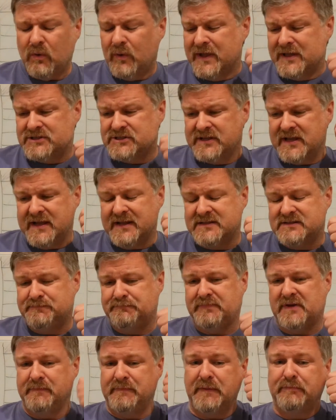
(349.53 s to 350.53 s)
it
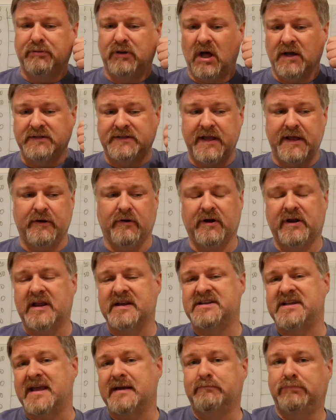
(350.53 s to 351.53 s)
could be plugged in, or it
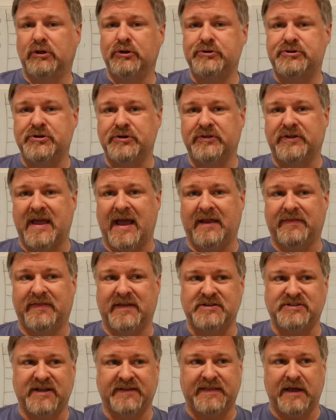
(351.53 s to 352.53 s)
could take Bluetooth kind of
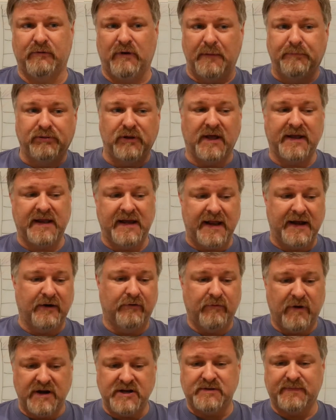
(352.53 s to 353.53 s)
things like that. When I plug it in
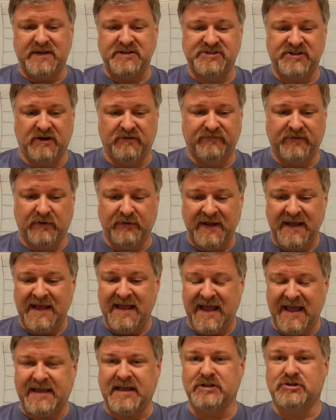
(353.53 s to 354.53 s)
and run it to my cell phone,
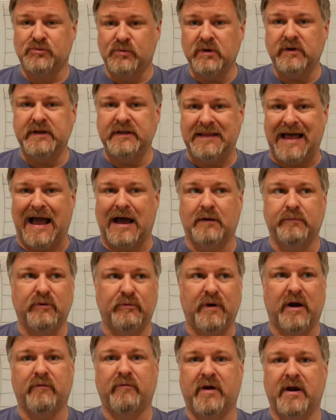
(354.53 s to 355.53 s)
it gets really loud. But
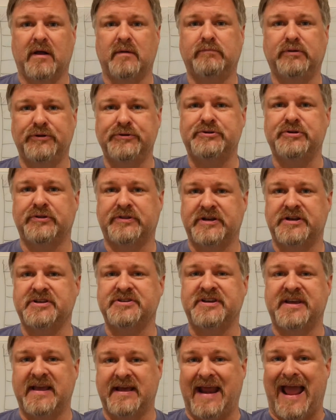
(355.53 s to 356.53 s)
when I run on Bluetooth, it
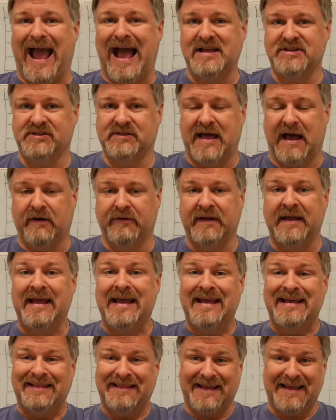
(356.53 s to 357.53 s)
doesn't get as loud.
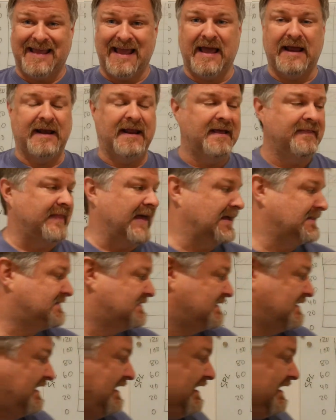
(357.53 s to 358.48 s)
Again, that's